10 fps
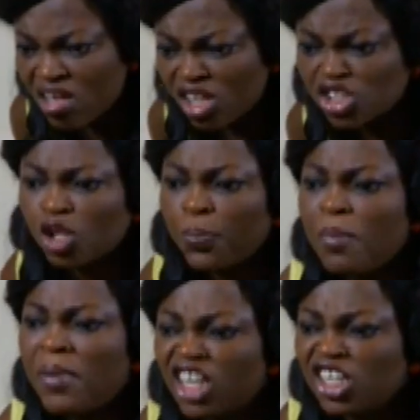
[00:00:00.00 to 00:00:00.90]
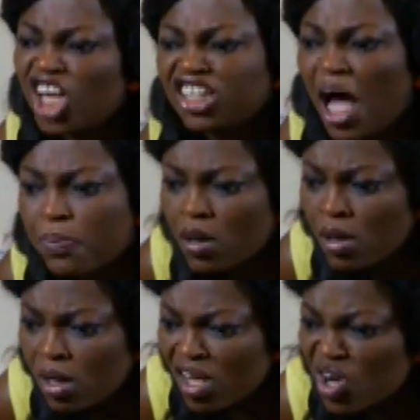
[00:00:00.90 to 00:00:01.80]
Shut up, your mother. Shut
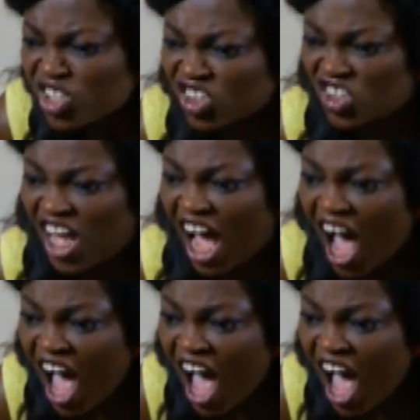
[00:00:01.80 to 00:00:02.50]
up! Who is your sister?